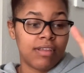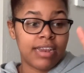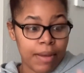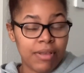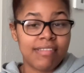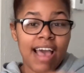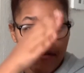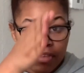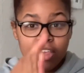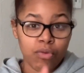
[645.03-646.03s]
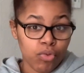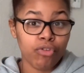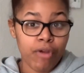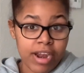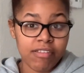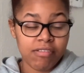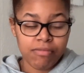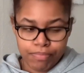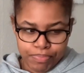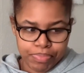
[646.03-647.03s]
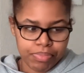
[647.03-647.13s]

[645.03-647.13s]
The debits have to equal the credits.